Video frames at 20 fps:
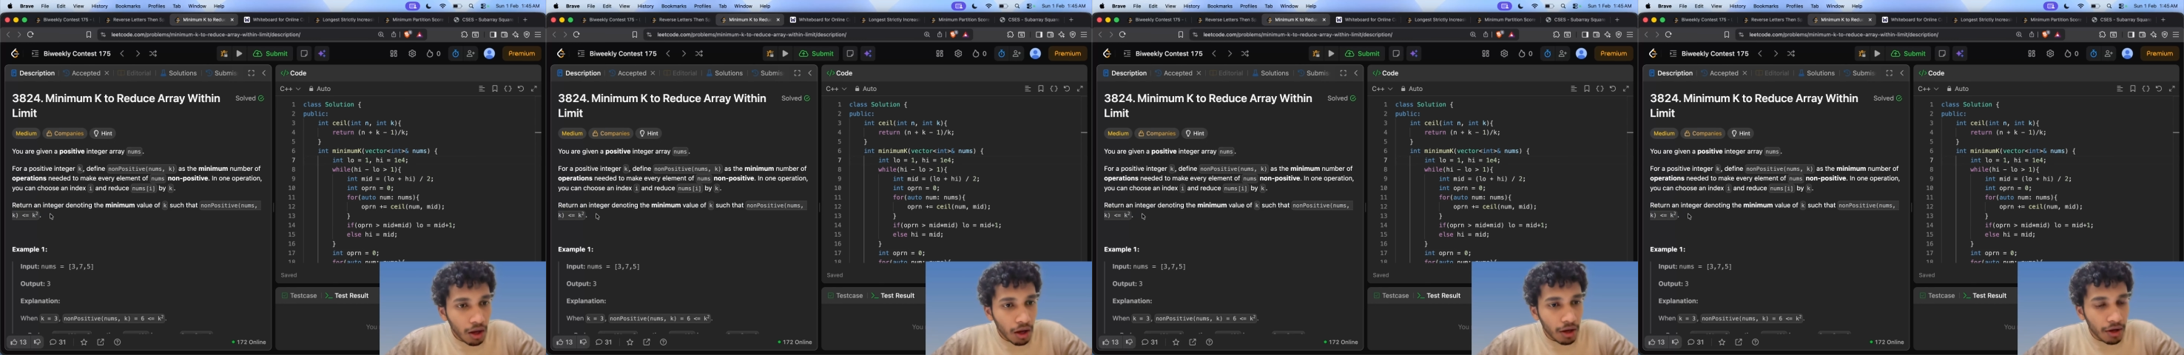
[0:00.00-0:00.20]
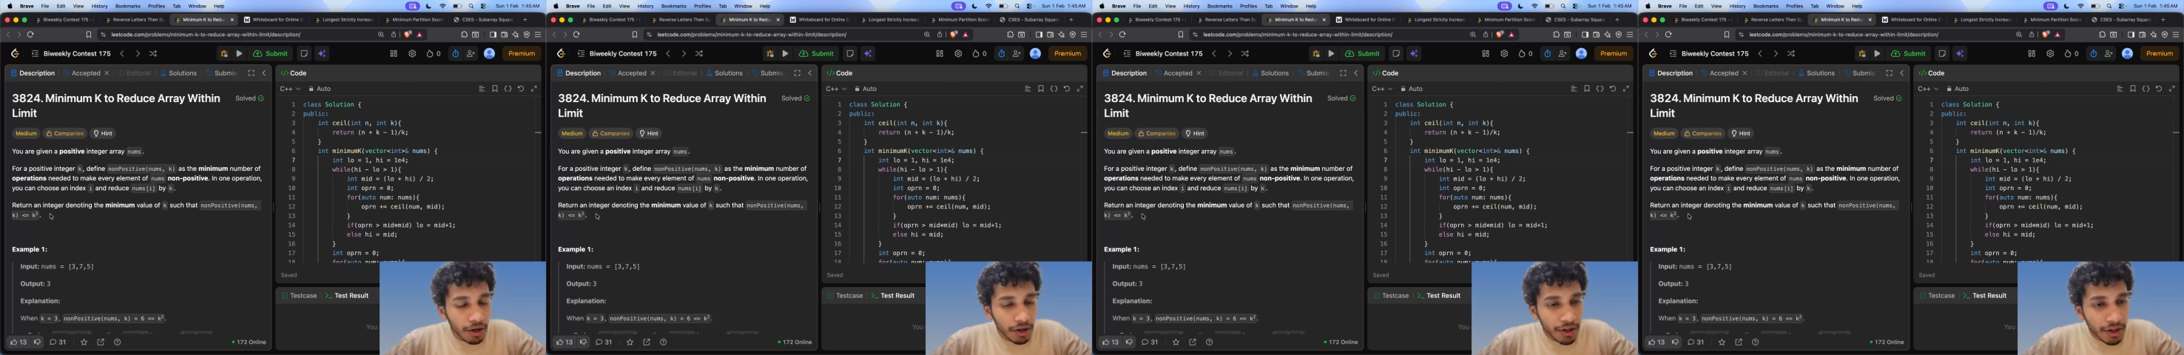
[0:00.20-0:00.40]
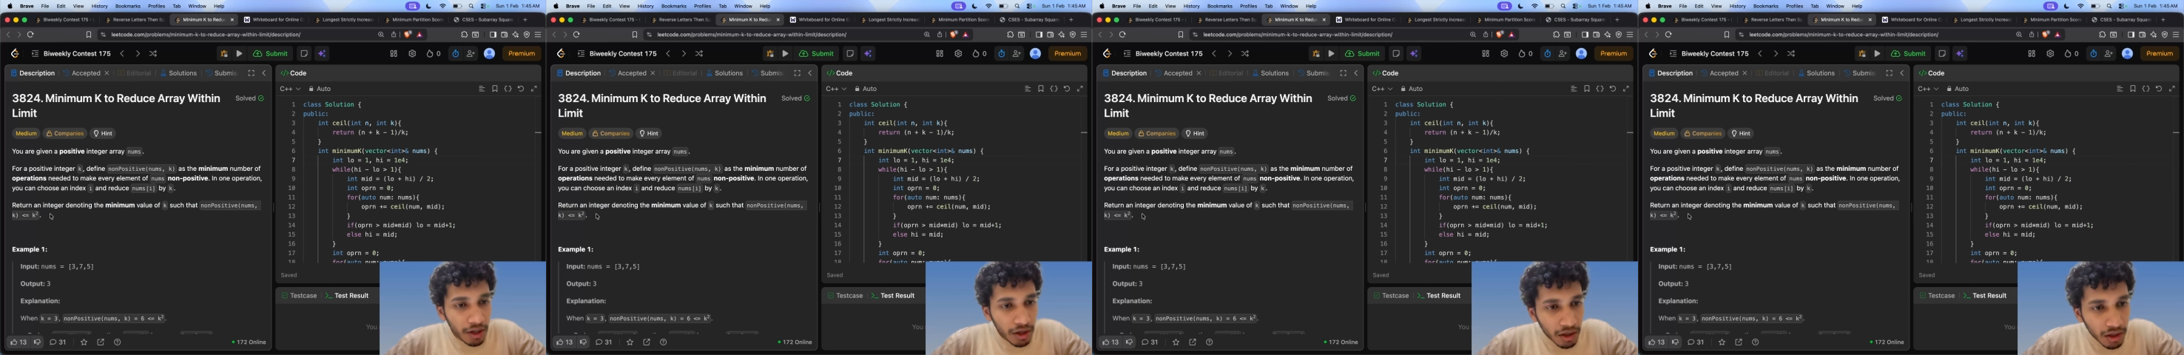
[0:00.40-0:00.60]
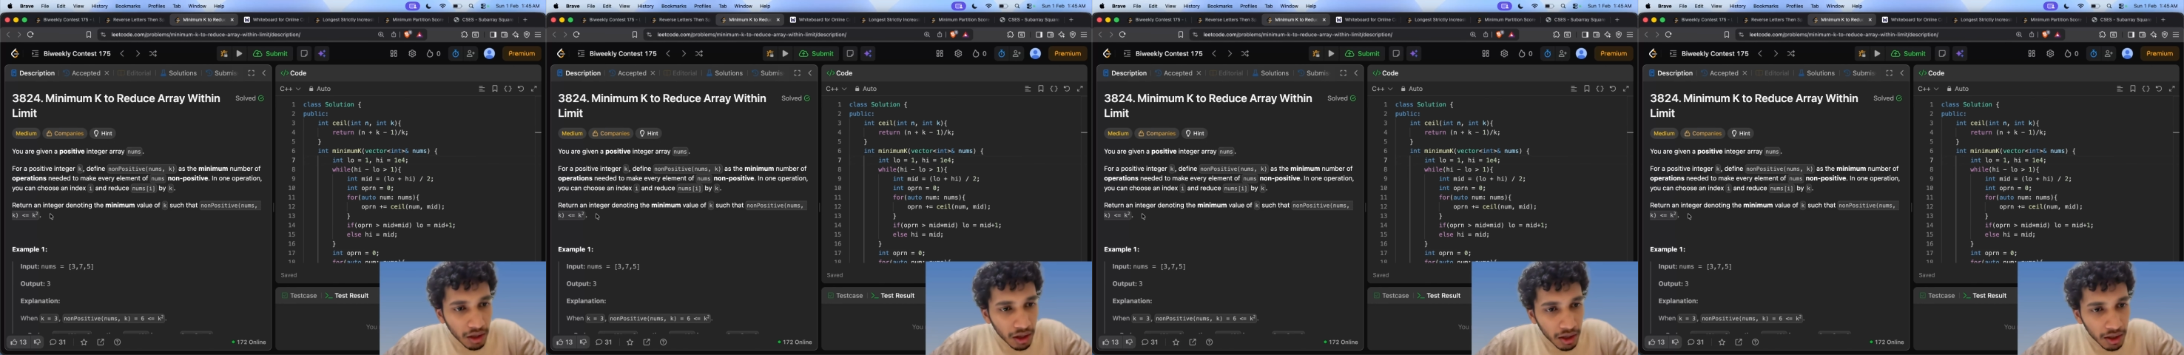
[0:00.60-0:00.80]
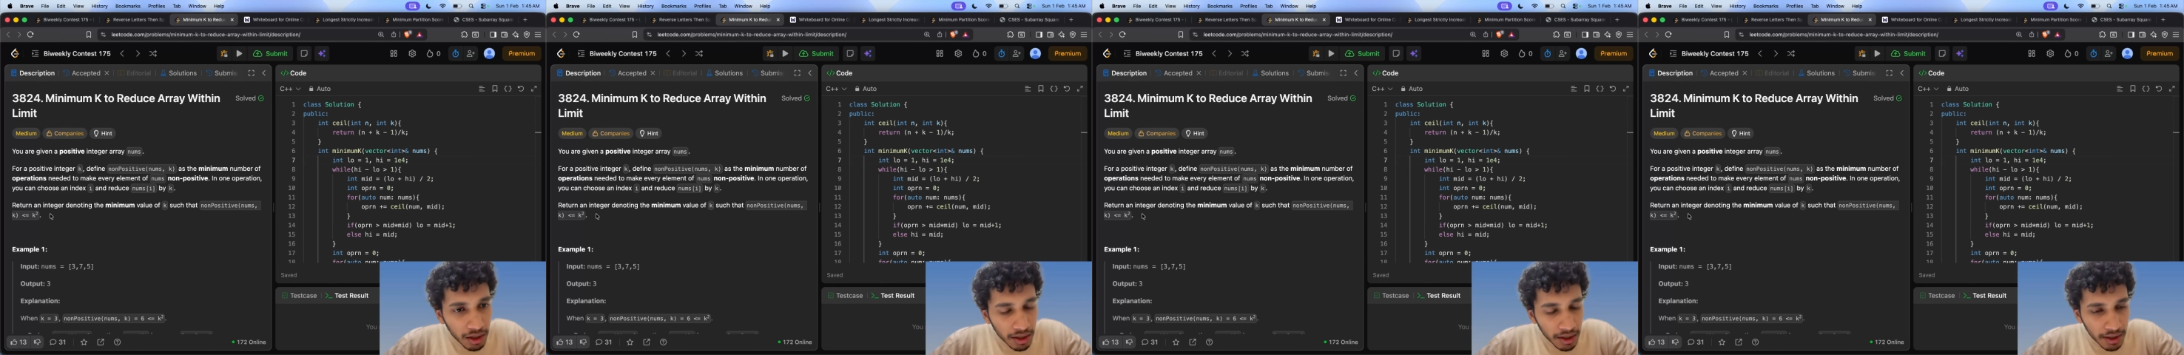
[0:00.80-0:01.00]
Return
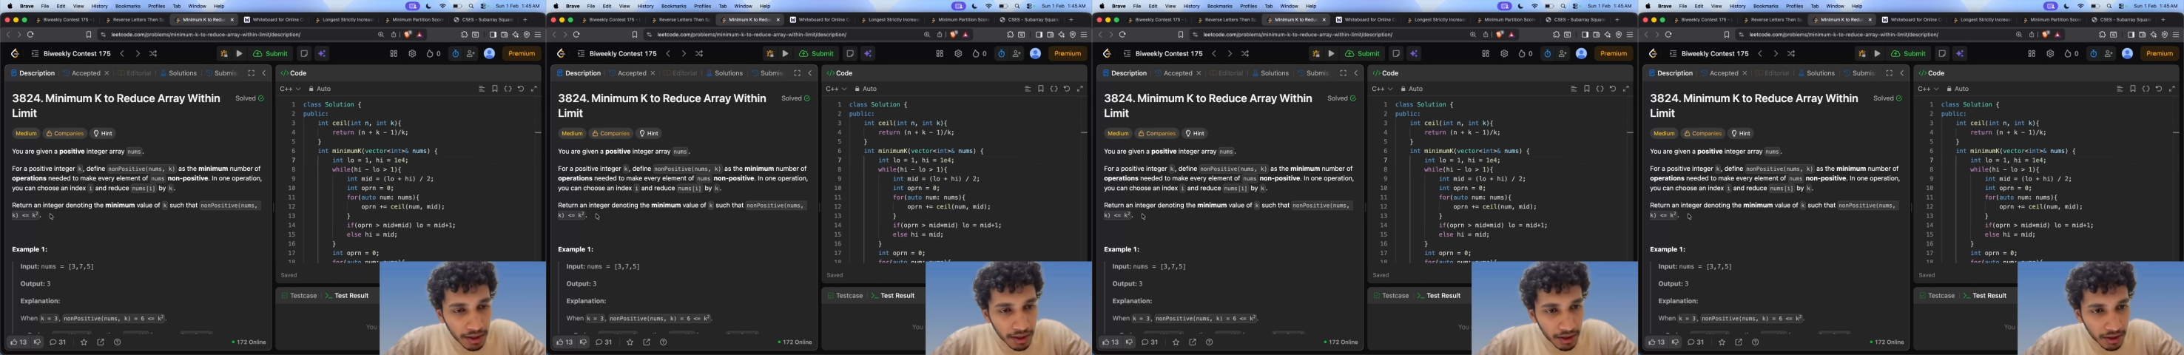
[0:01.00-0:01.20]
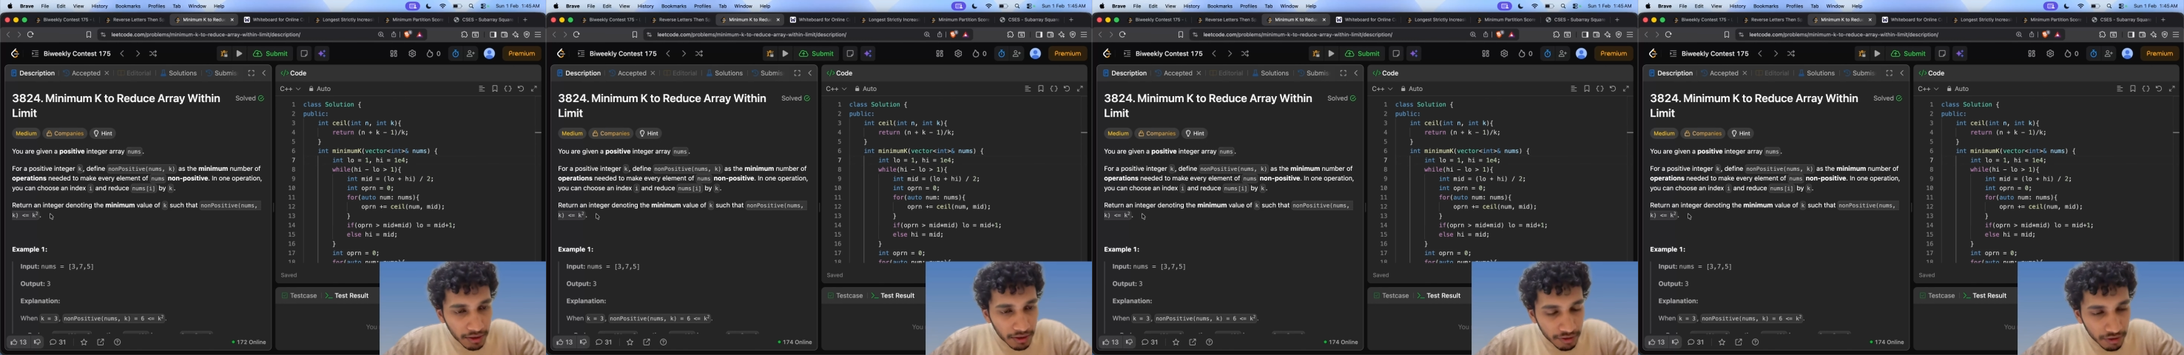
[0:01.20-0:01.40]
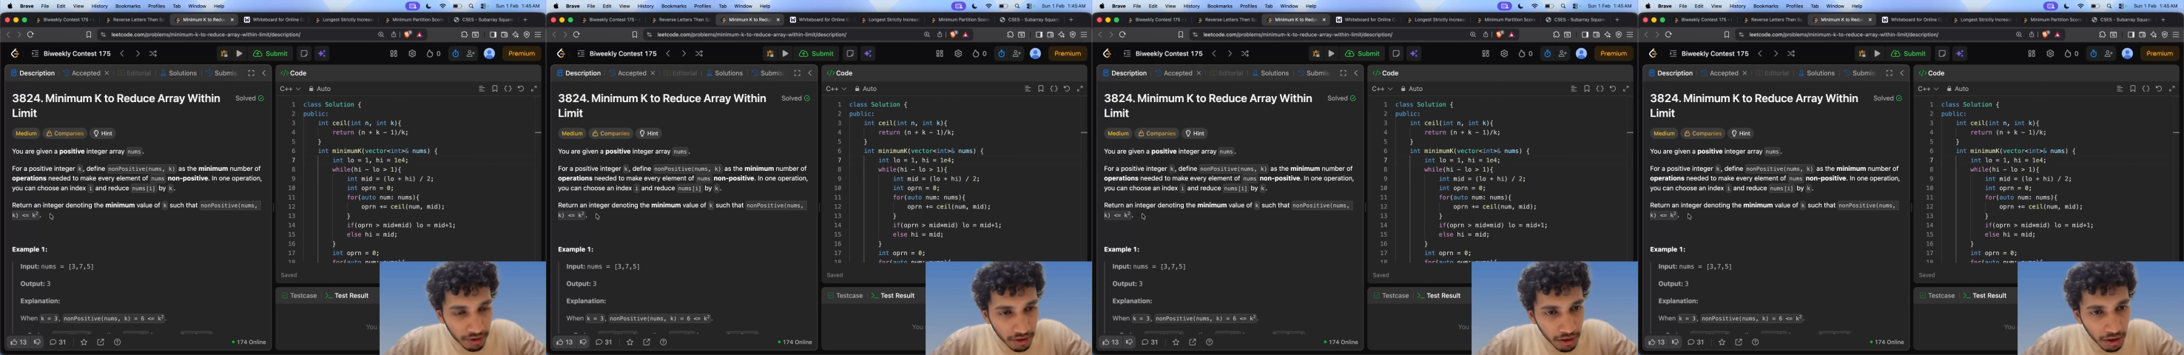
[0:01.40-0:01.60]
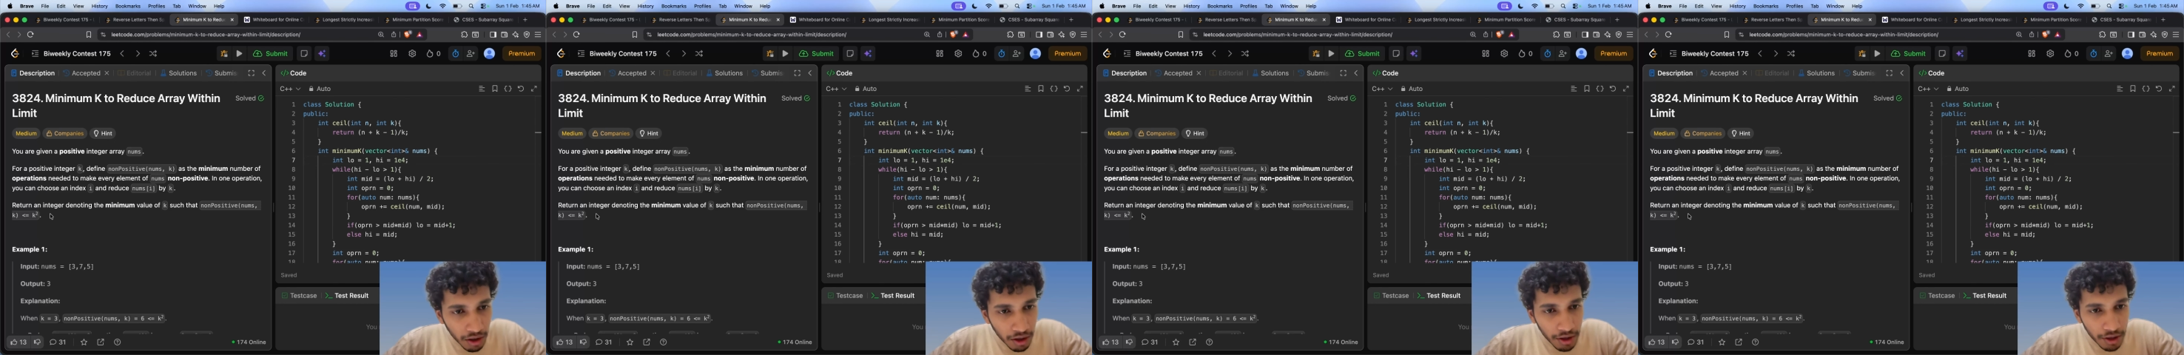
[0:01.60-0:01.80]
an integer